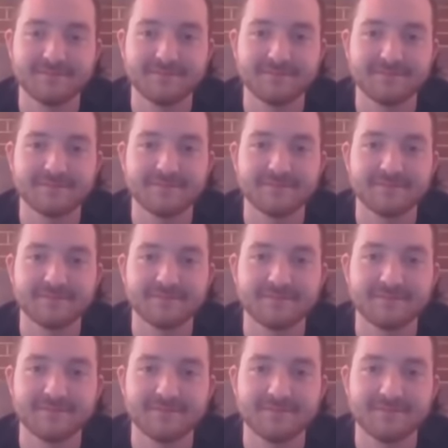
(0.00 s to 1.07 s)

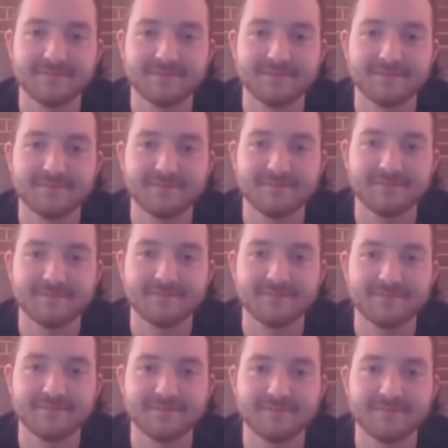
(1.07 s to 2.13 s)

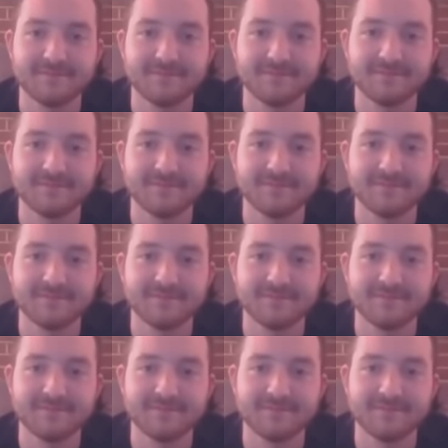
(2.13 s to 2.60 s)
[no speech]